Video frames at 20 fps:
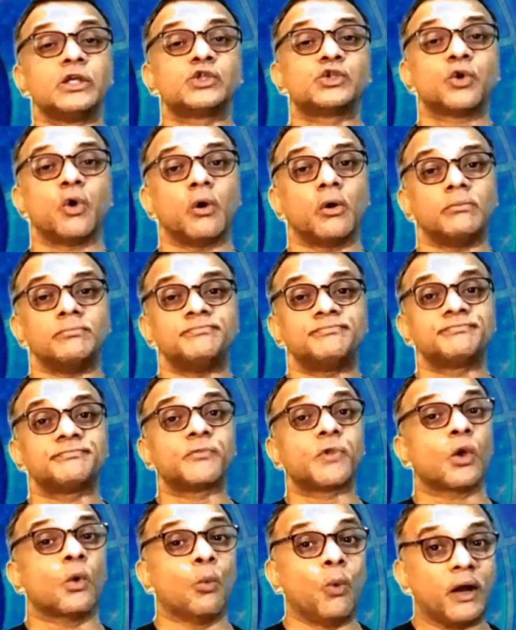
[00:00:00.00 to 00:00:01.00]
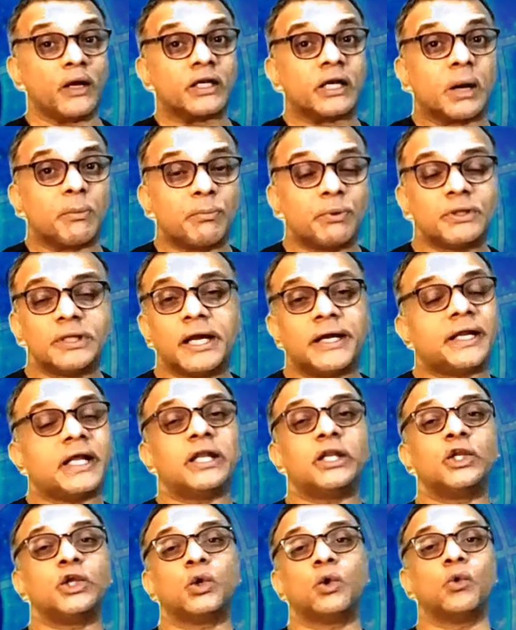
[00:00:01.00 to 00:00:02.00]
So one couple that
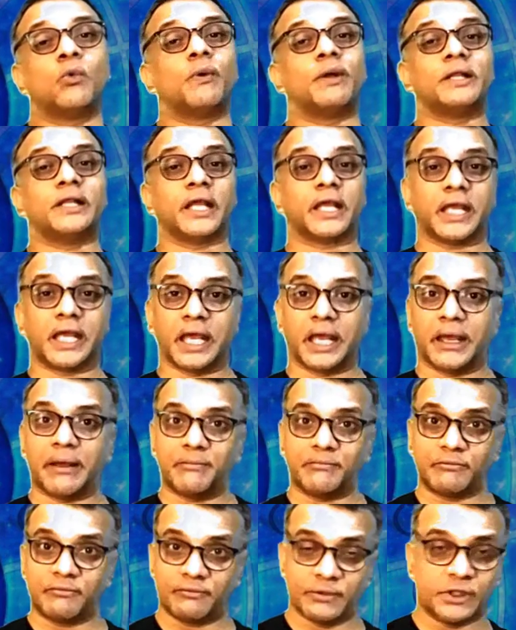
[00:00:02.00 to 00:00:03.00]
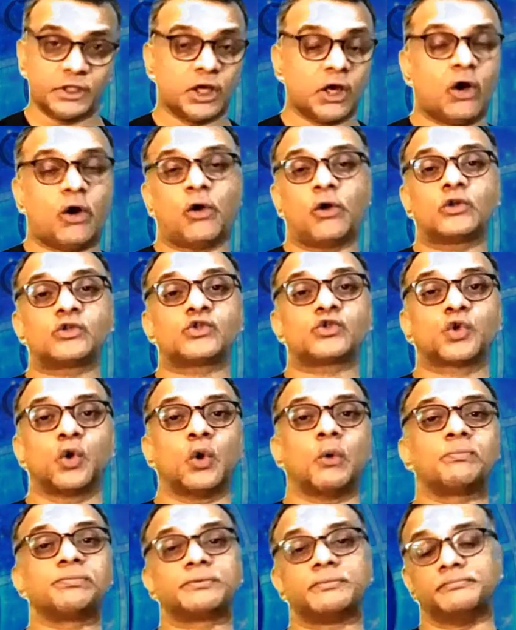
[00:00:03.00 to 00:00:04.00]
I knew, when they came with their
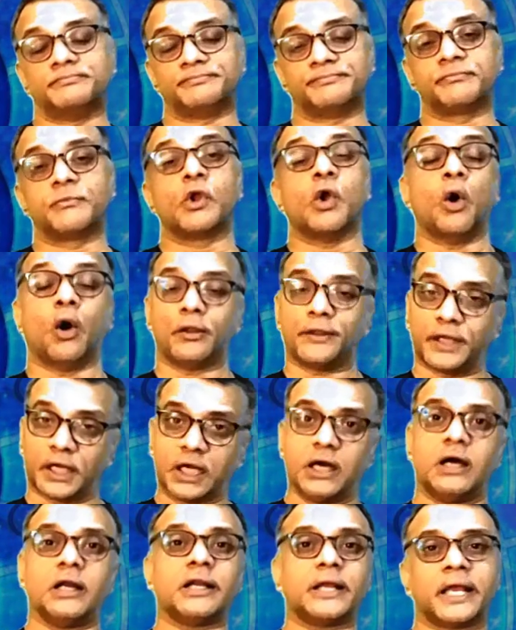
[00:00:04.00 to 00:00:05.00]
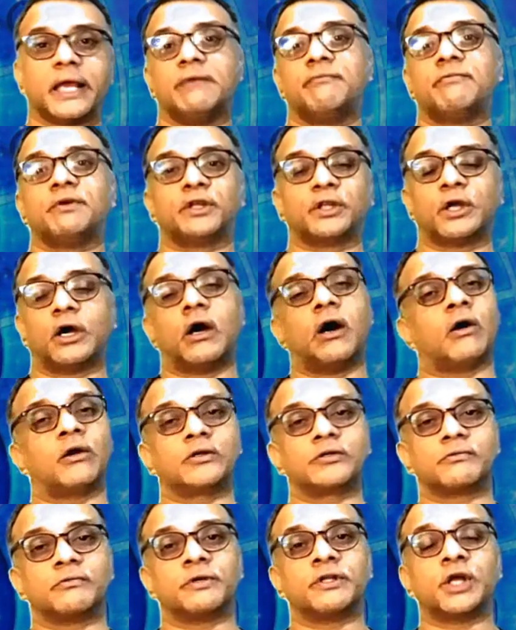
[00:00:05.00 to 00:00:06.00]
horoscope, or the girl came with a
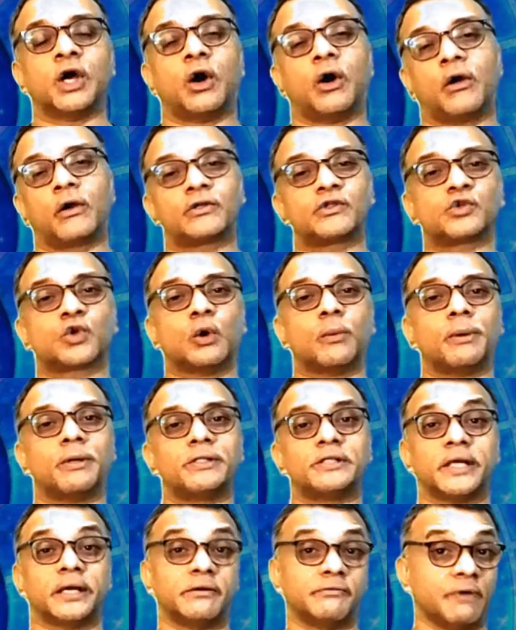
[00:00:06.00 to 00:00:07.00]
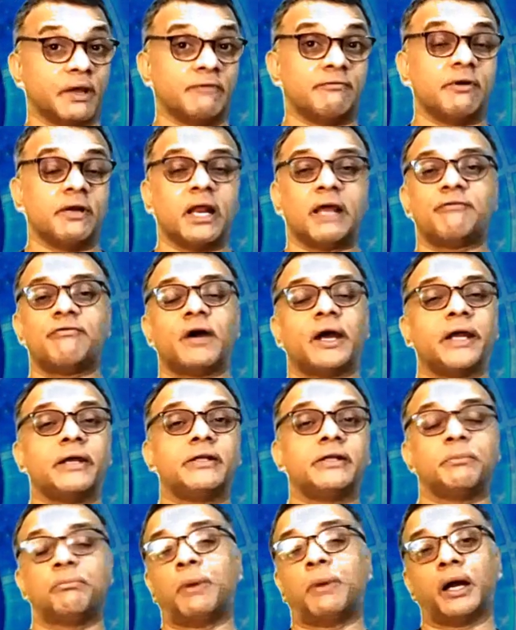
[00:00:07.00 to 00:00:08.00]
horoscope and said, where will I
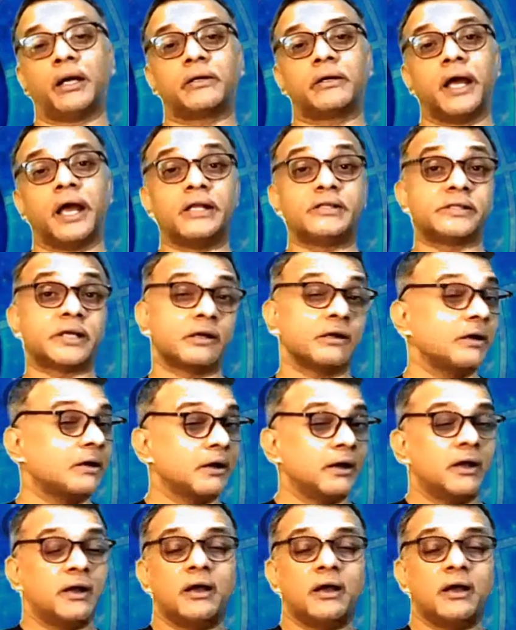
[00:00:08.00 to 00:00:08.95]
find the partner? I said,